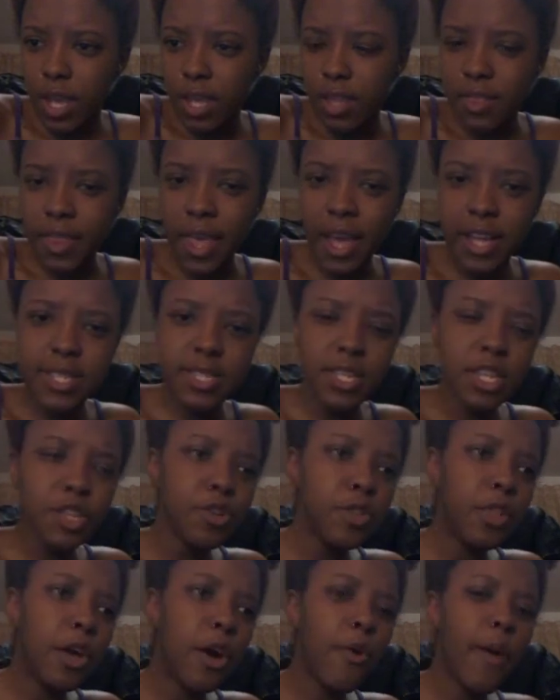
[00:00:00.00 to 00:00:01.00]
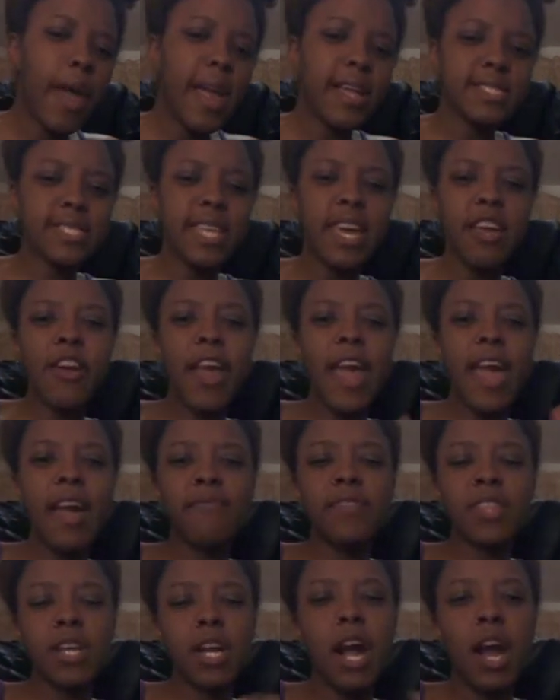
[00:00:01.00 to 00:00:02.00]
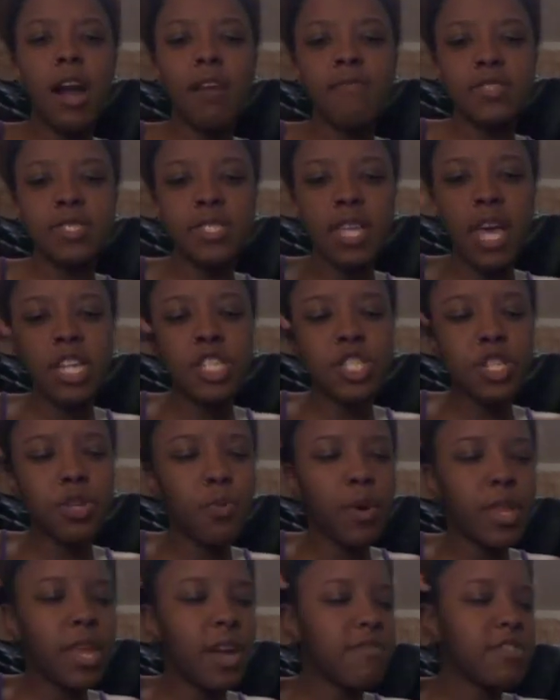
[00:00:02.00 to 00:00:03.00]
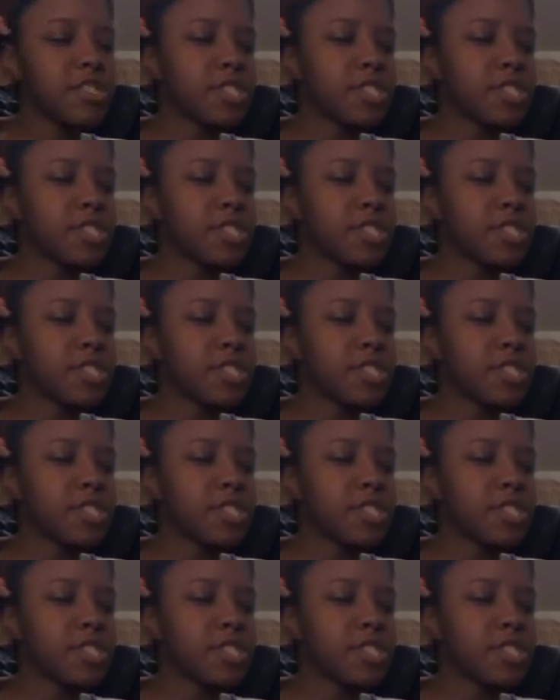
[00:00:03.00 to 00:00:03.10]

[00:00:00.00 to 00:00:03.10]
next thing you know, as they're having the conversation or whatever,